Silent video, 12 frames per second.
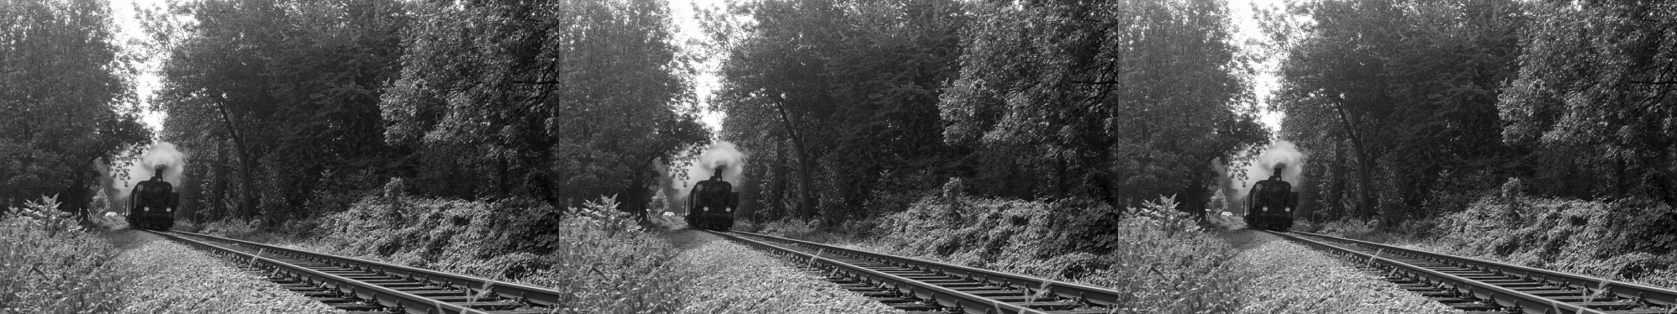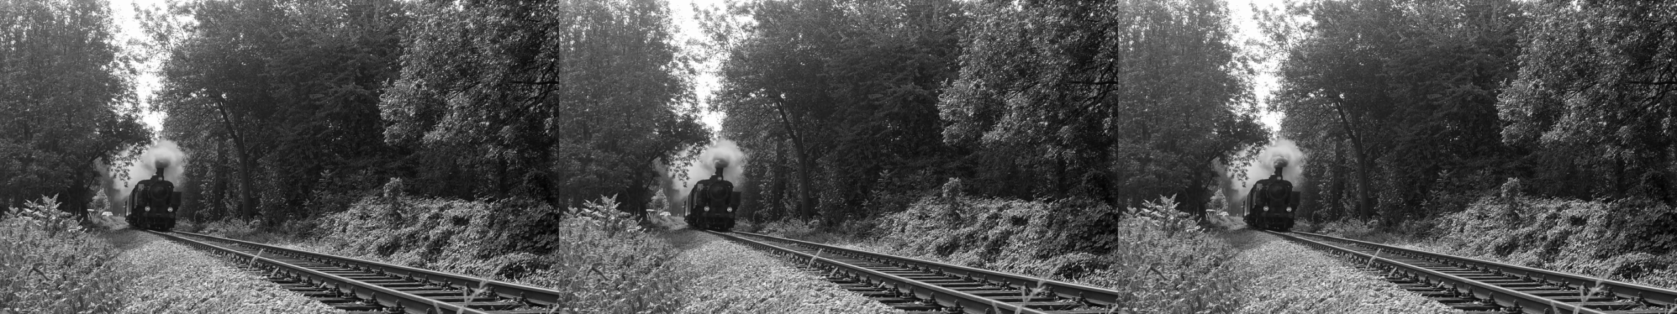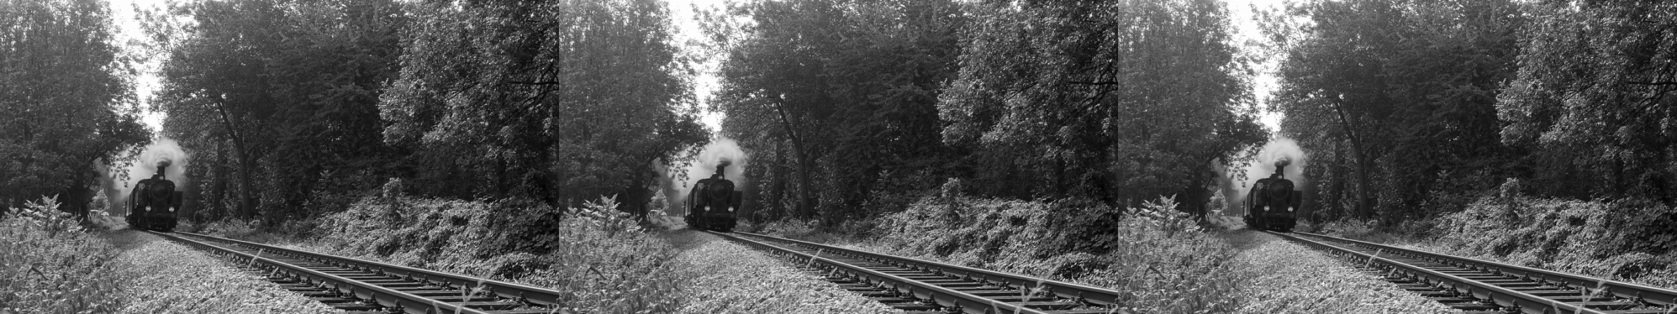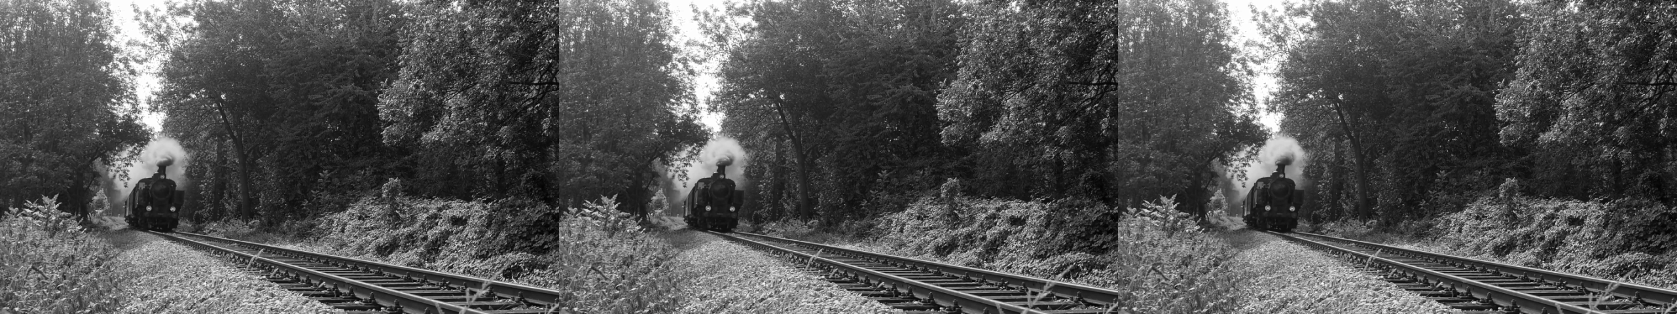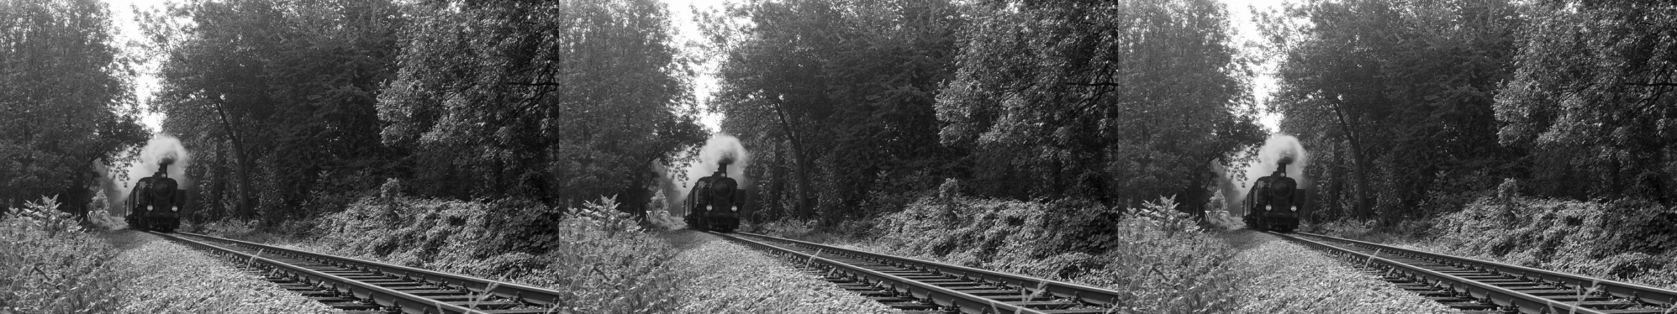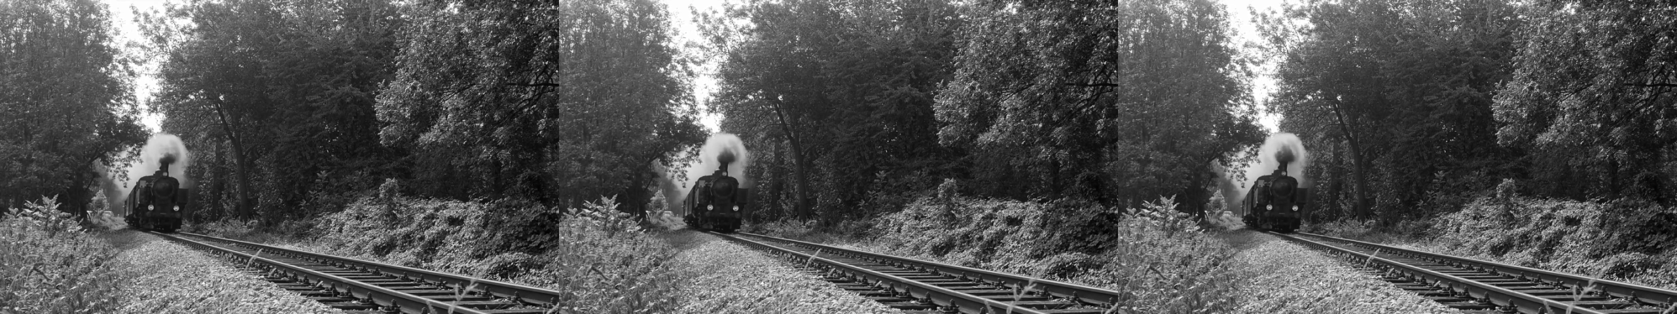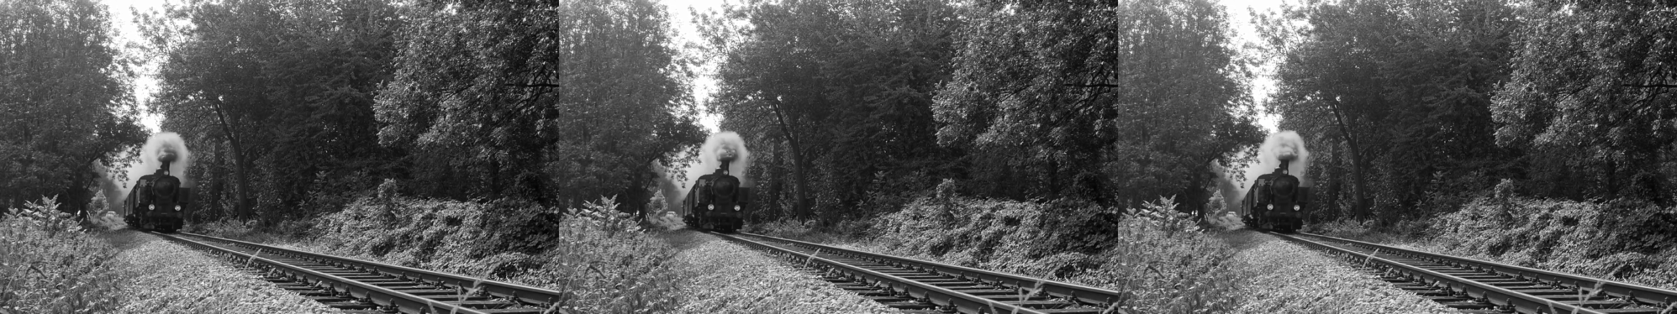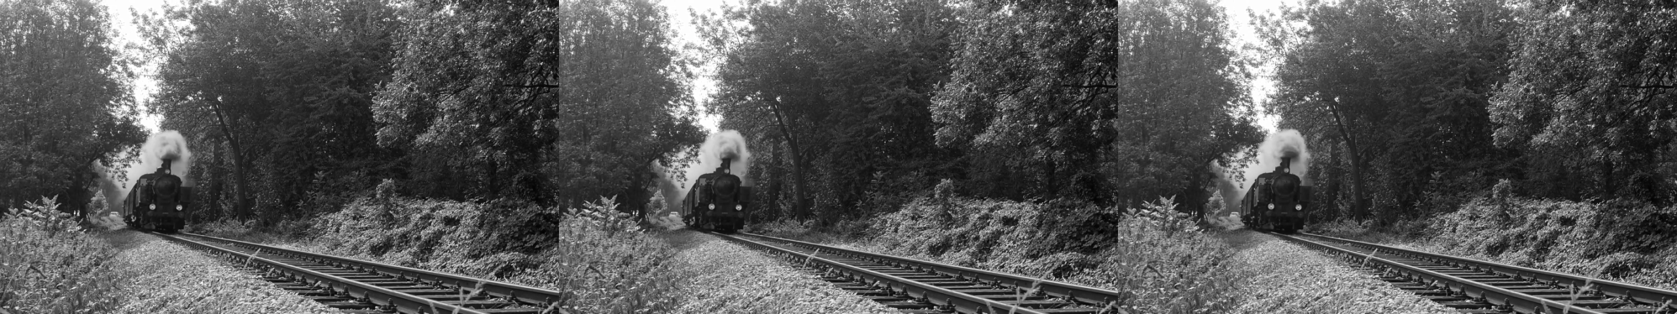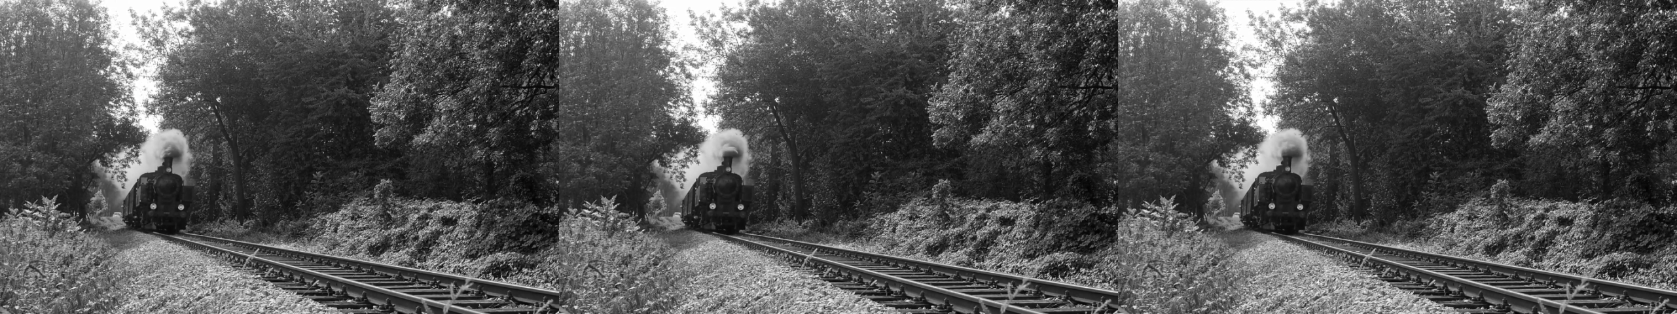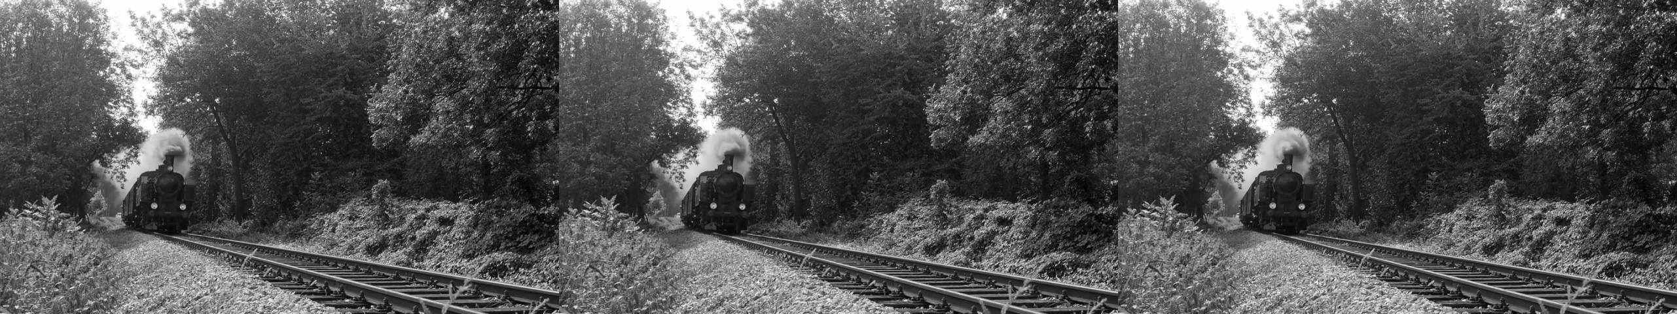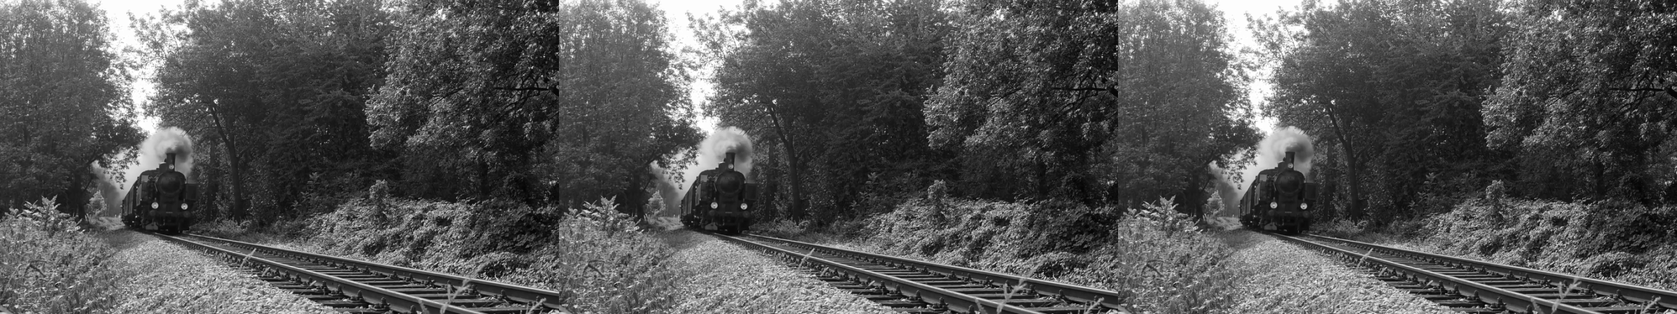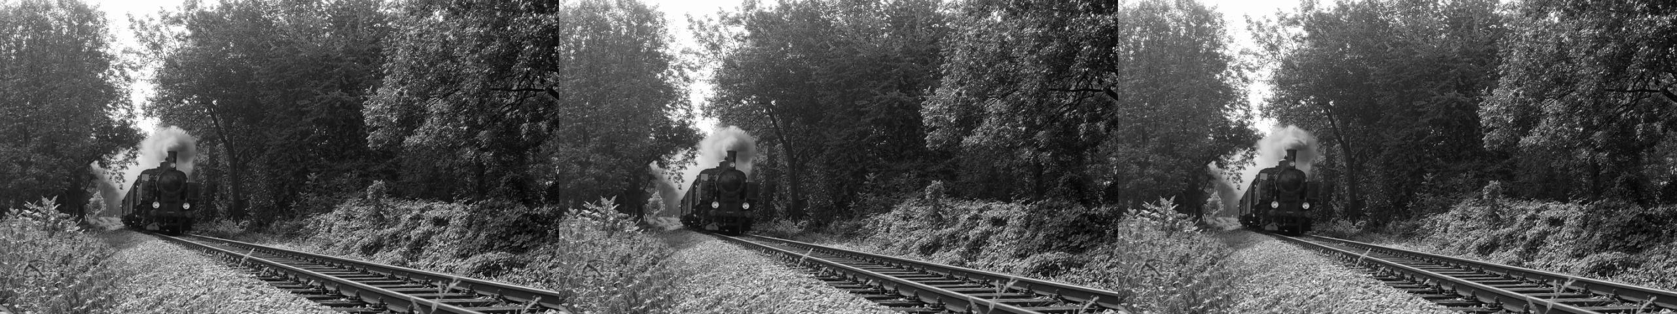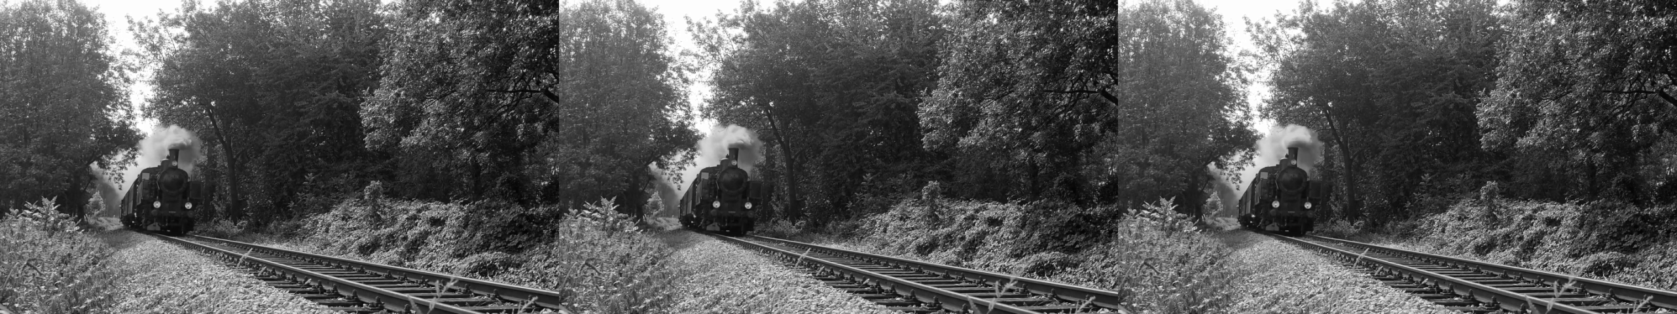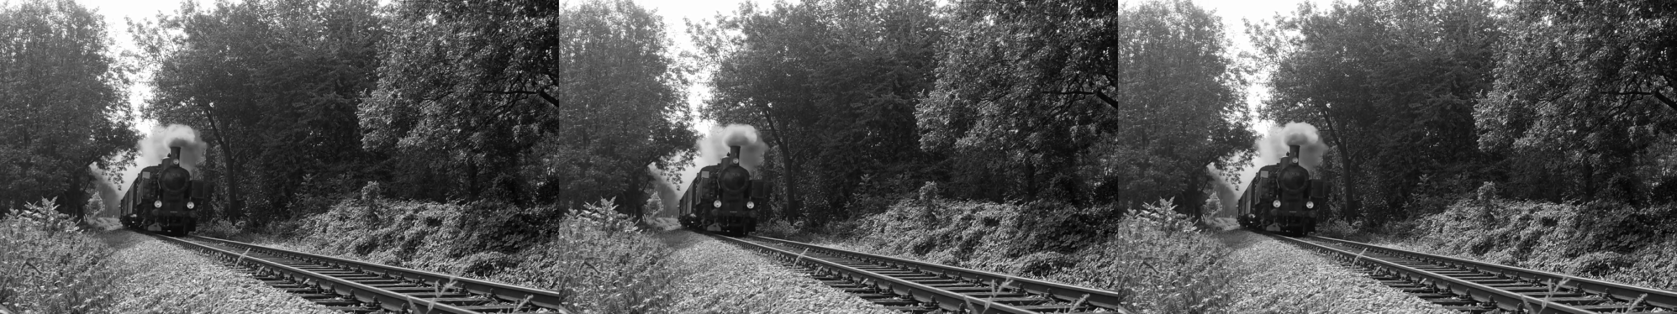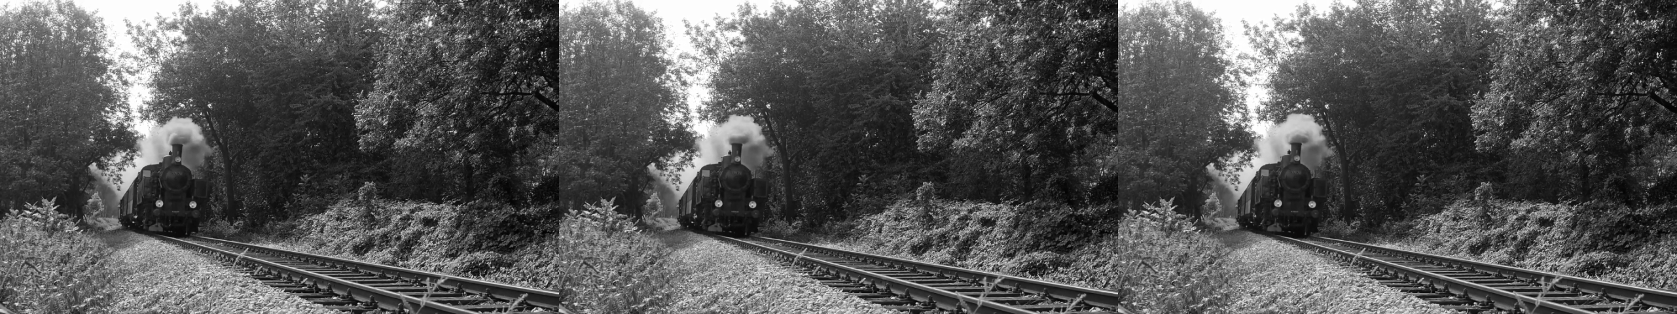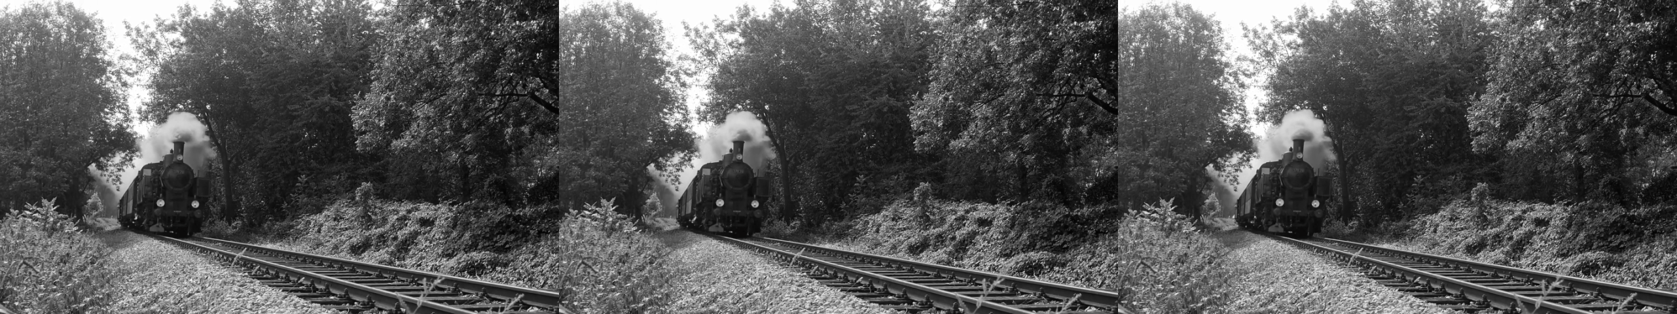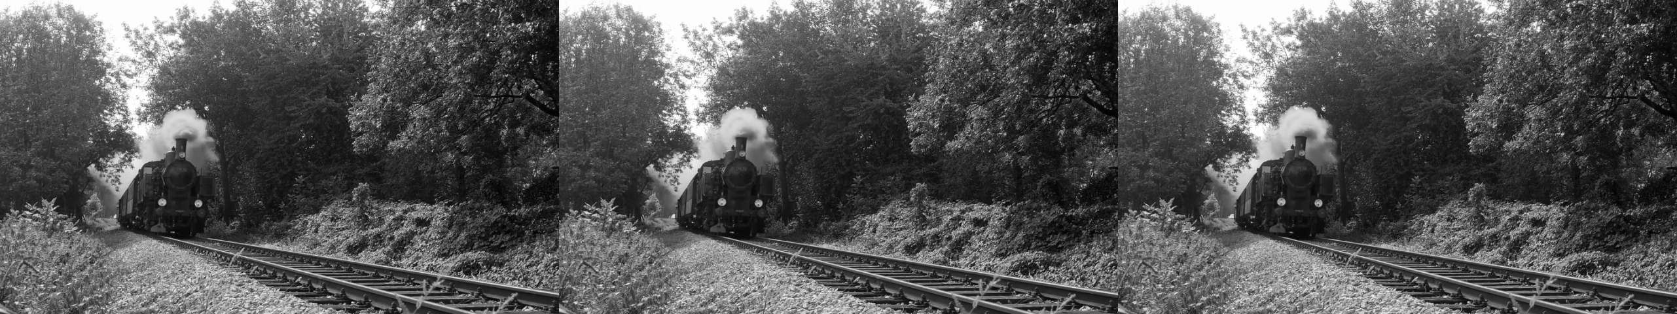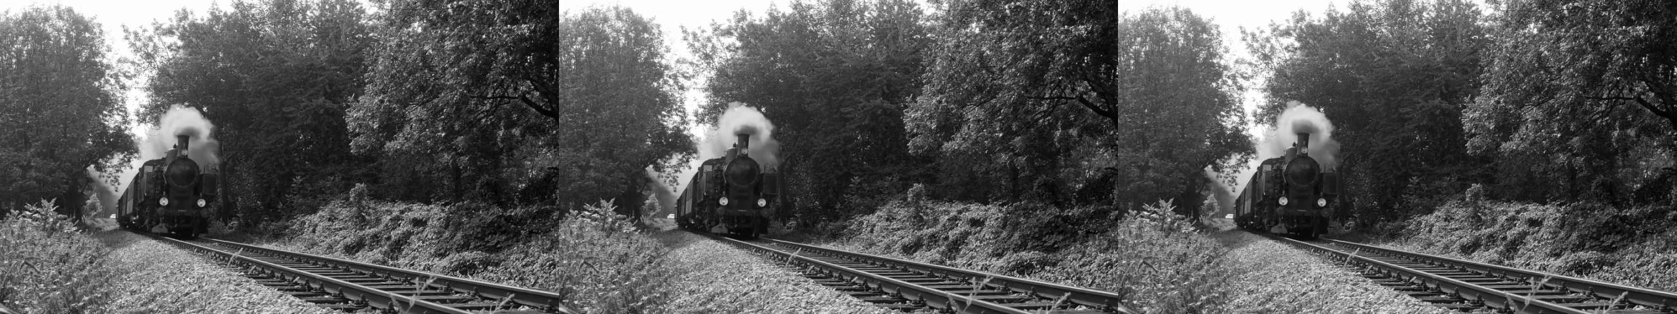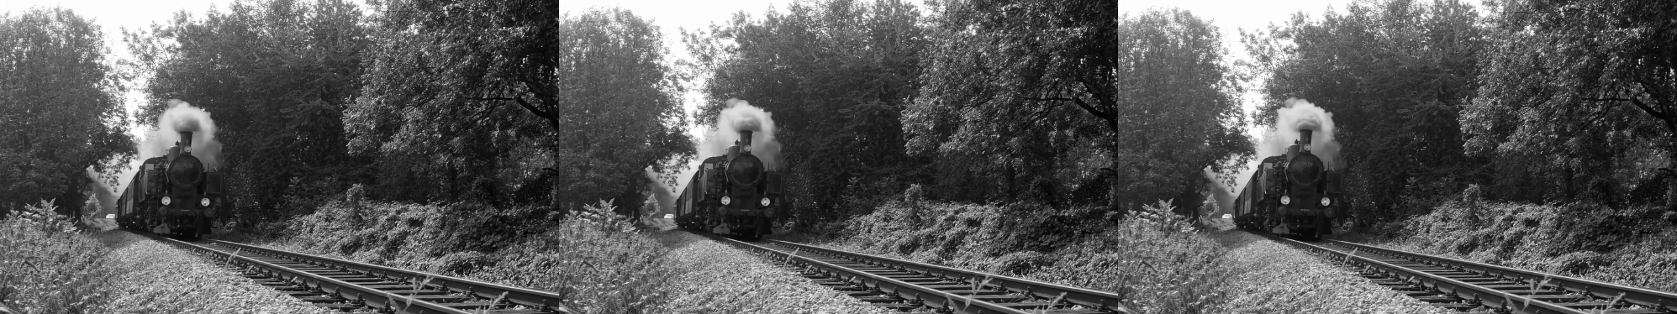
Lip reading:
(no speaker visible)